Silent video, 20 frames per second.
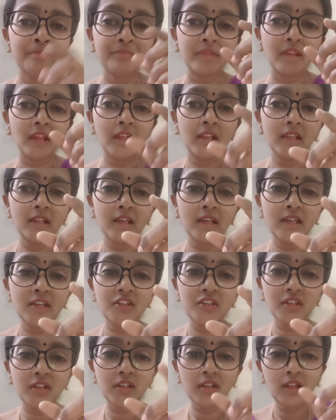in the
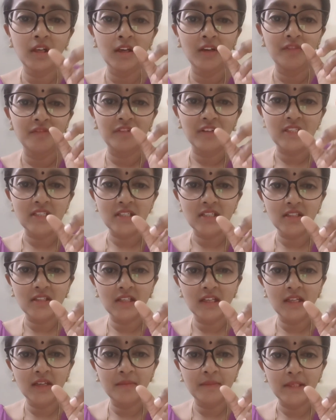initial first
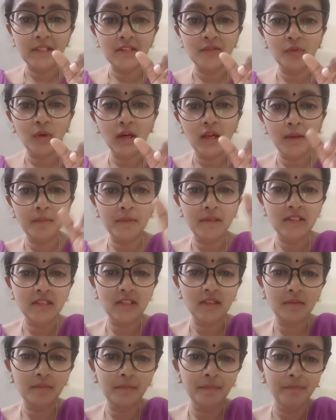3 months, what happens,
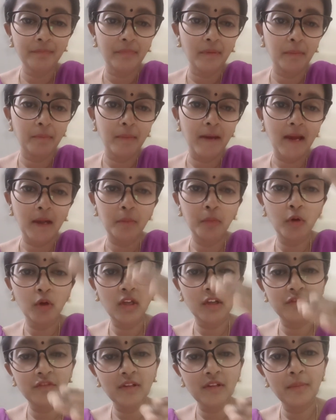the backbone
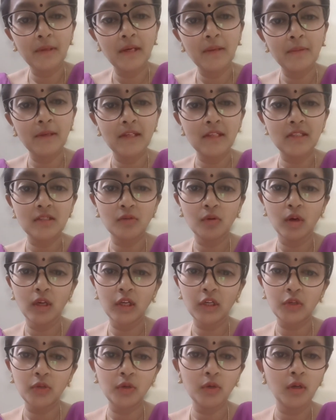of the baby is
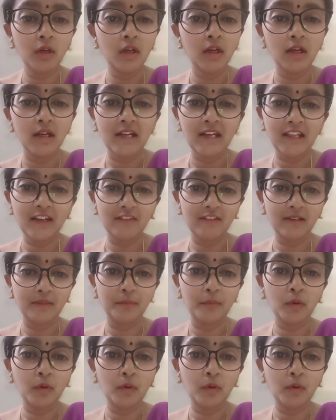going to develop.